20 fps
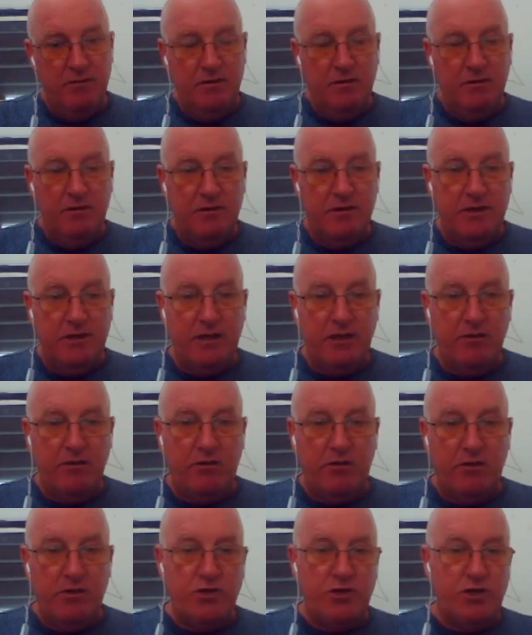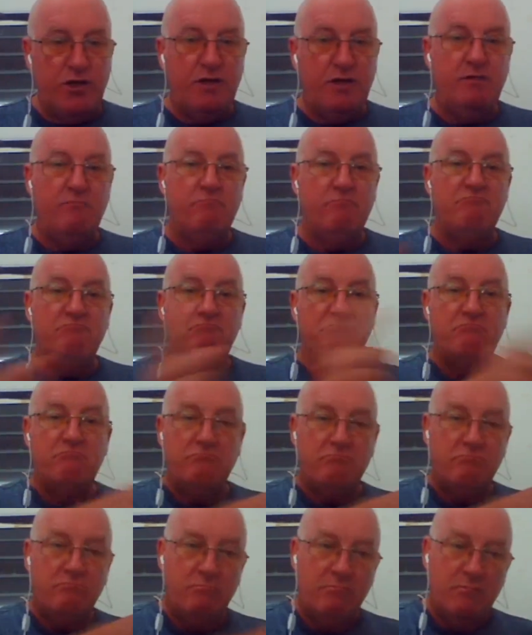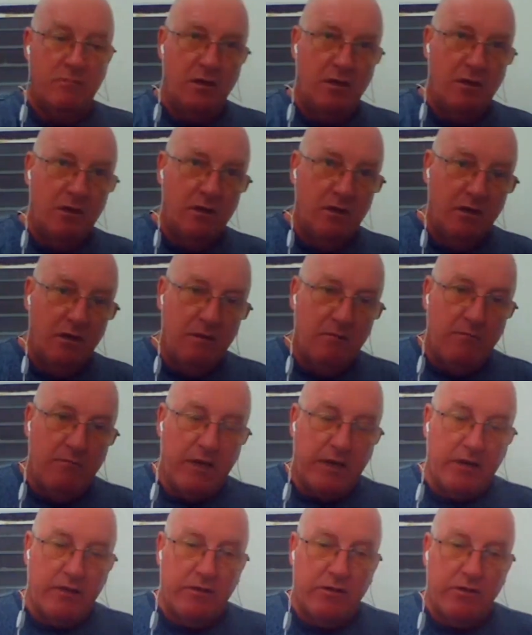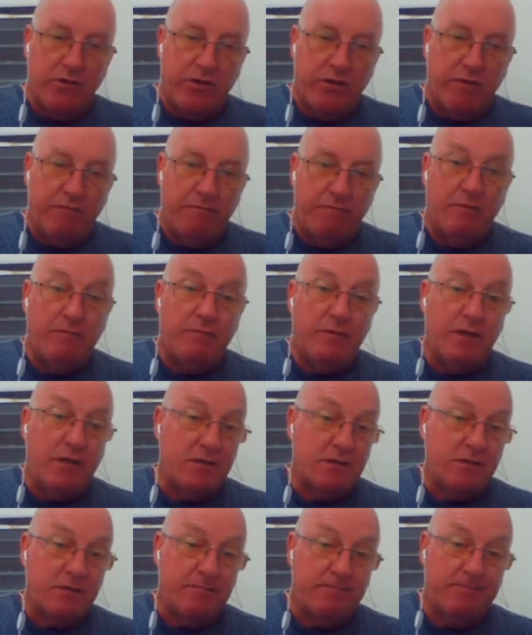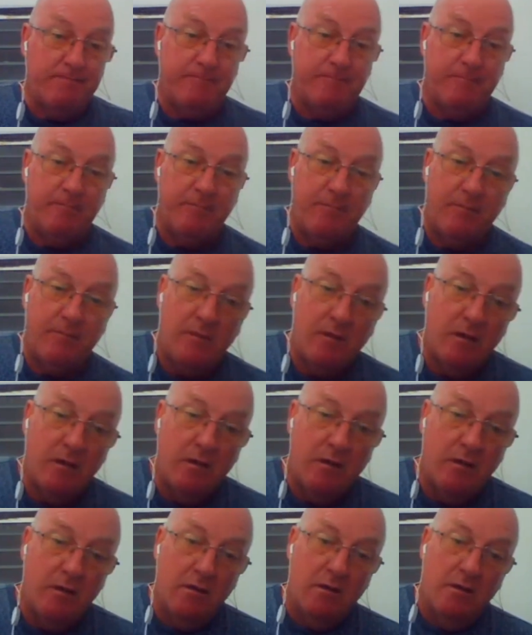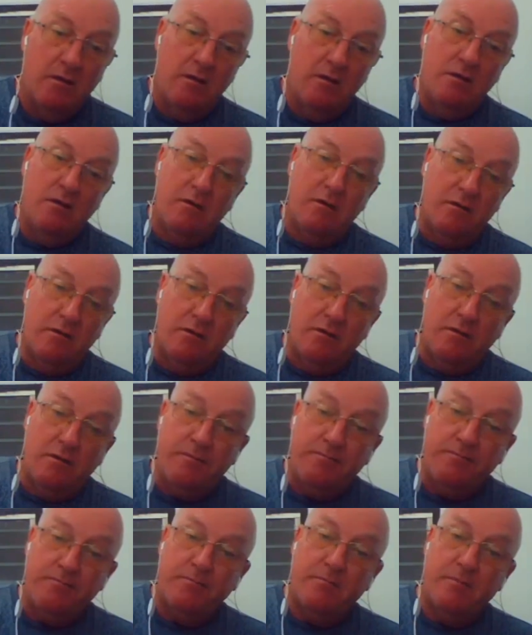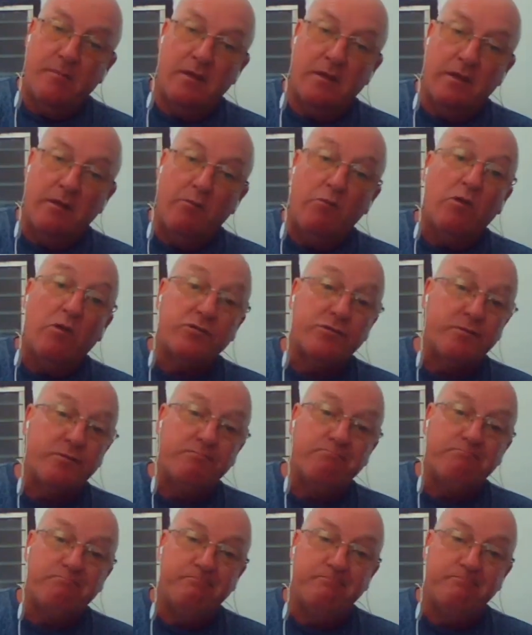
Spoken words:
technology back in the 1950s. You know, it wasn't.